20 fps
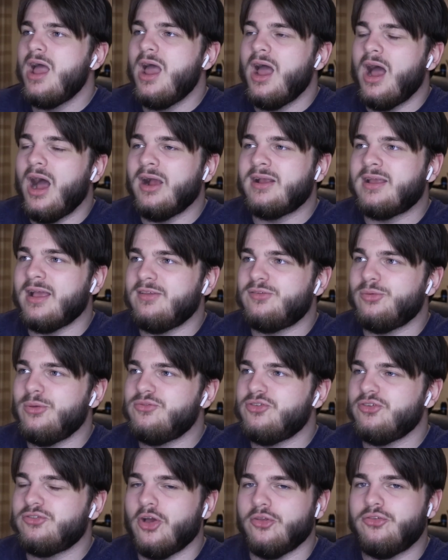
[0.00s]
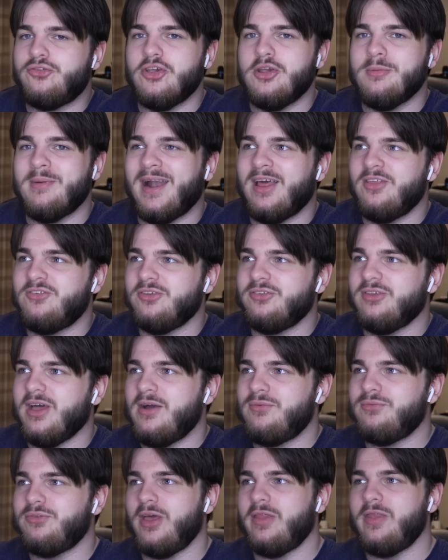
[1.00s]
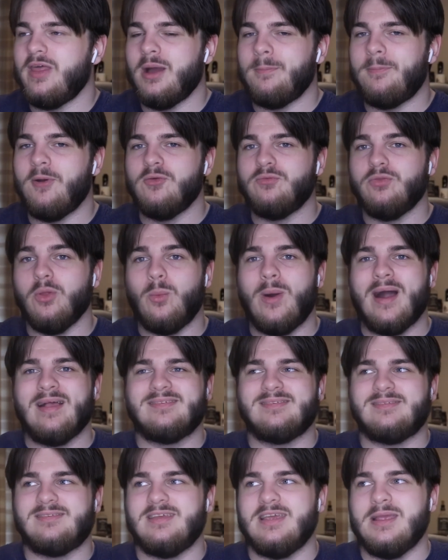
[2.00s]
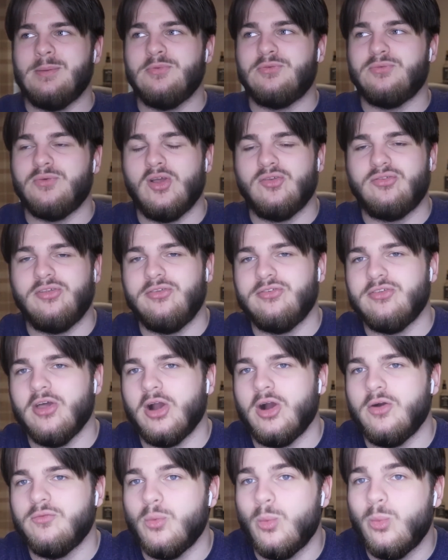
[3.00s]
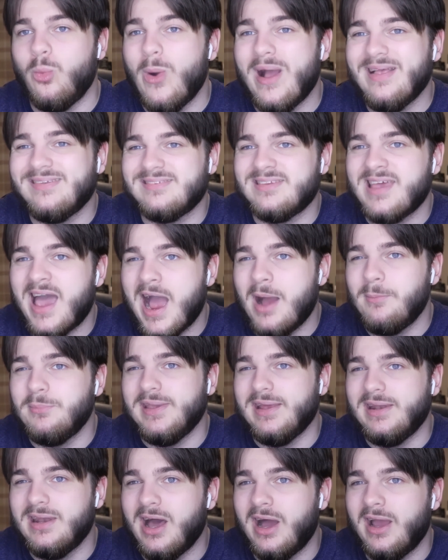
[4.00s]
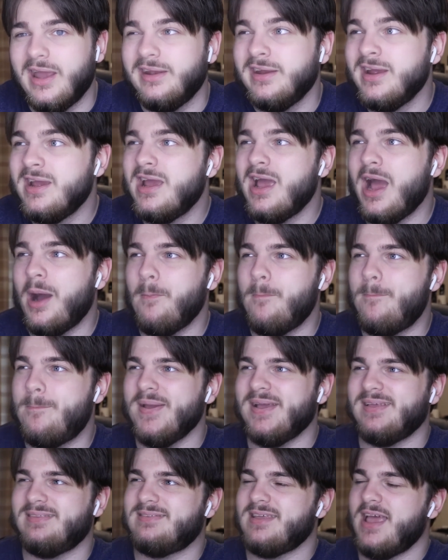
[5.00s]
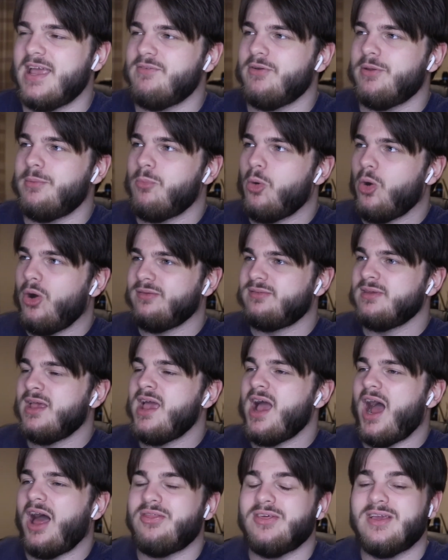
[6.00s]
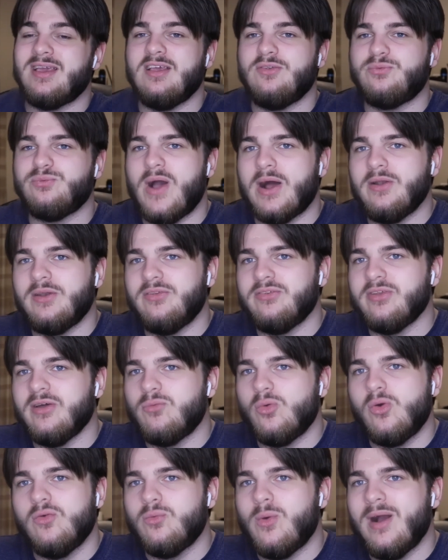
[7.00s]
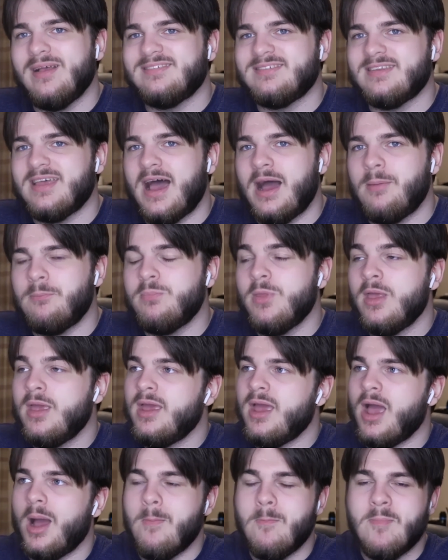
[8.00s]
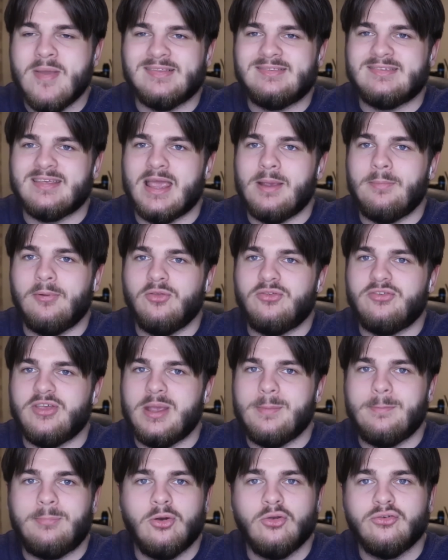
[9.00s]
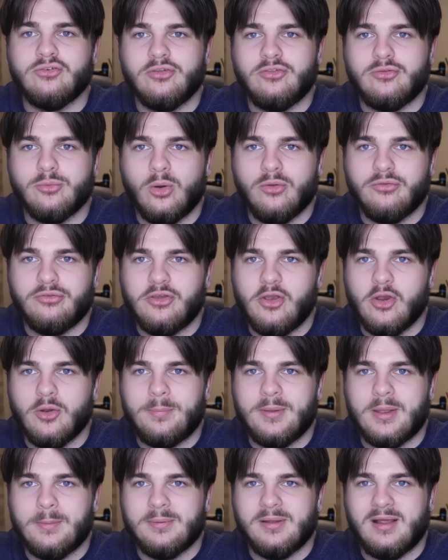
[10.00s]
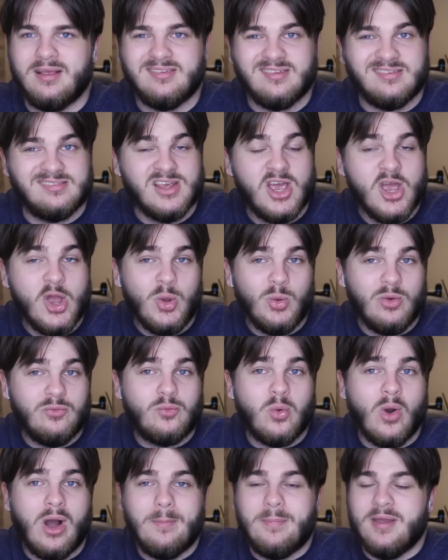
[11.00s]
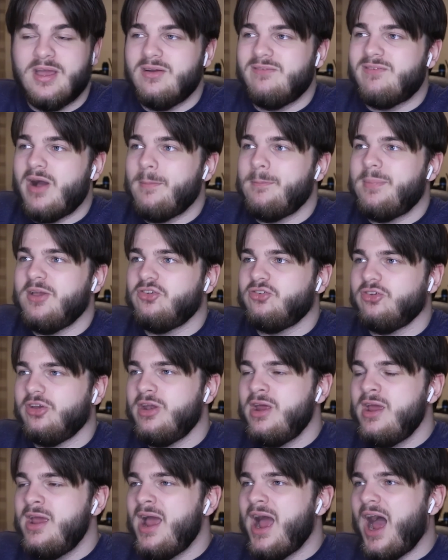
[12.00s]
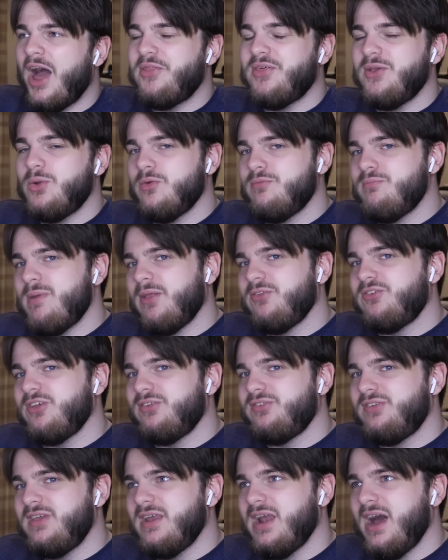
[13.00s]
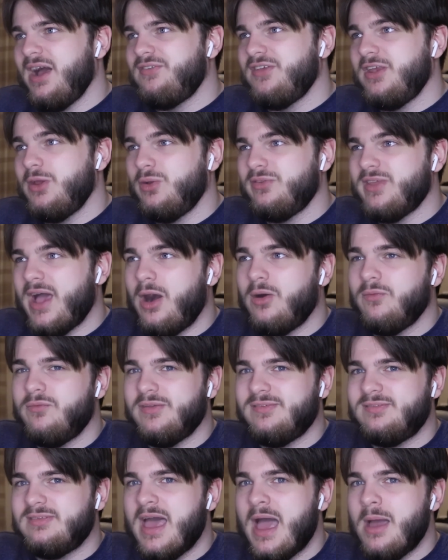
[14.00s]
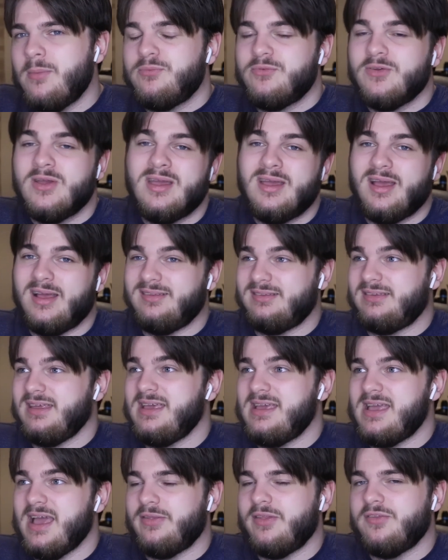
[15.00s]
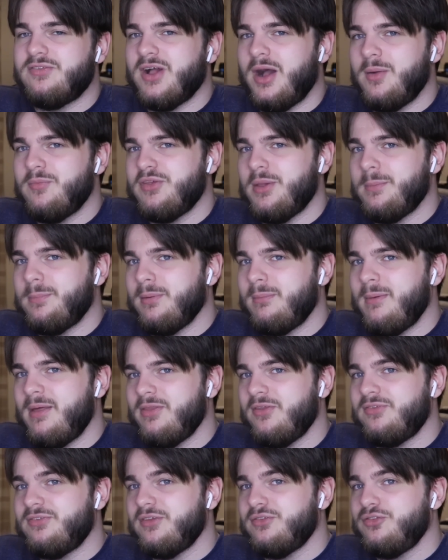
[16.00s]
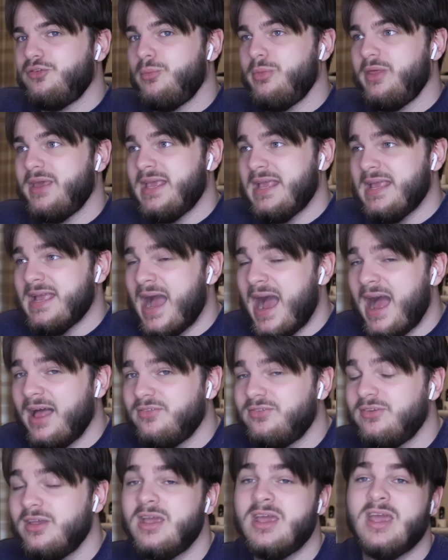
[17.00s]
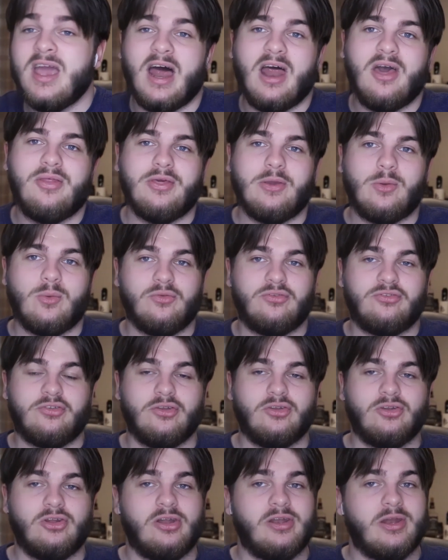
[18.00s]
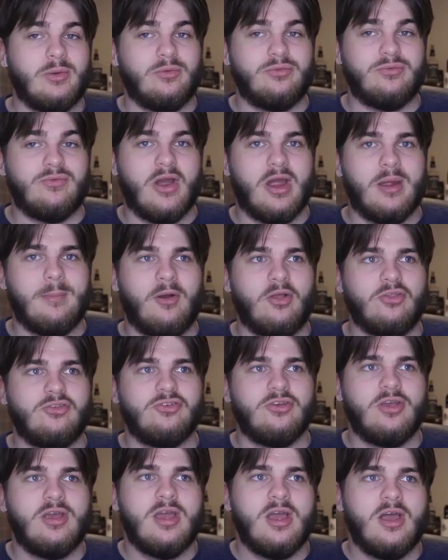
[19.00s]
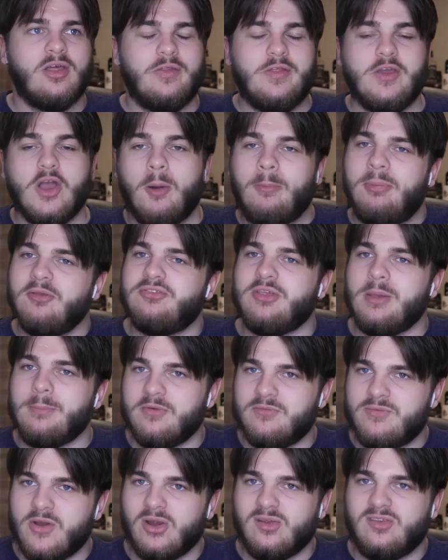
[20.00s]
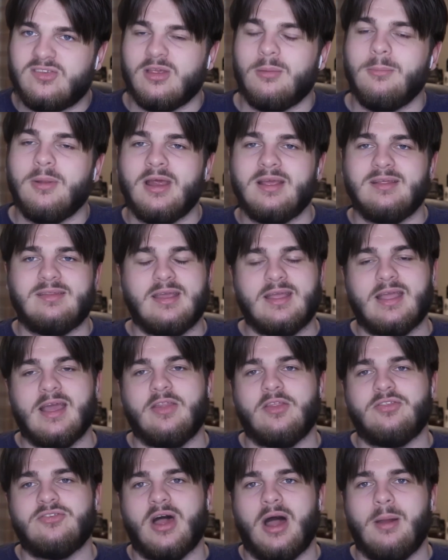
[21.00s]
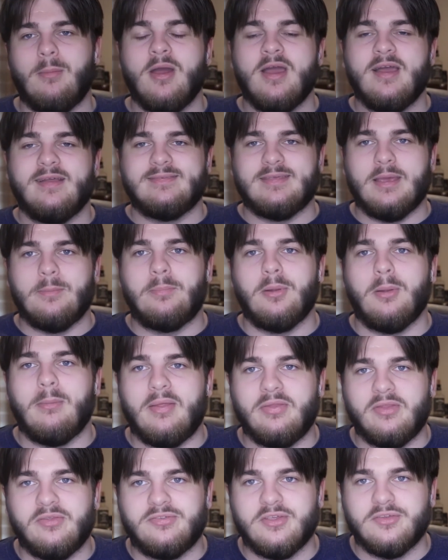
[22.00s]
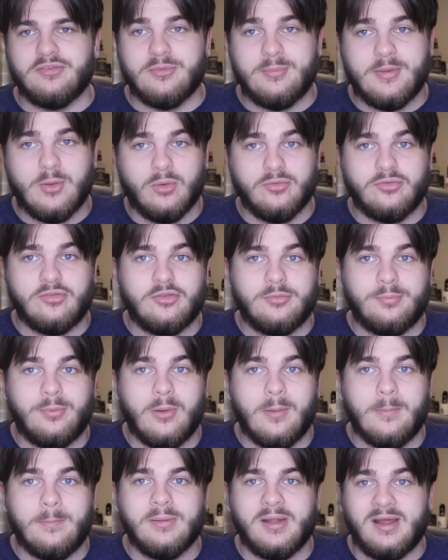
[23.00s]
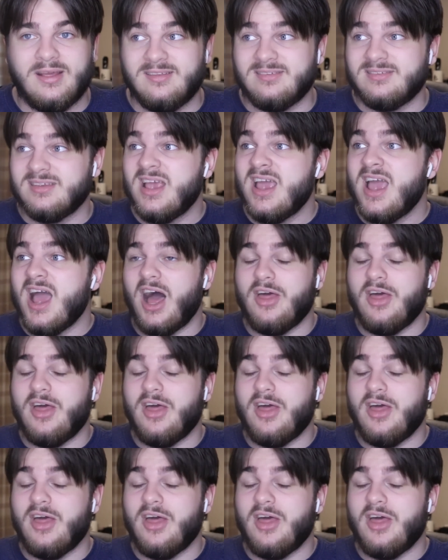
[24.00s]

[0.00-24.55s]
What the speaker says: Okay, so we've just got 2 managers left, and they are both the West teams. Firstly, starting off with West Ham United and Big David Moyes. I think he's found his level with West Ham, a mid-table team pushing towards the European places with quite a bit of ambition. I think with Manchester United, he was out of his depth and didn't get the time to implement the system that he has. And I think with Sunderland, it was very much the opposite, but very similar. He didn't get the time to implement the system he wanted to put in place.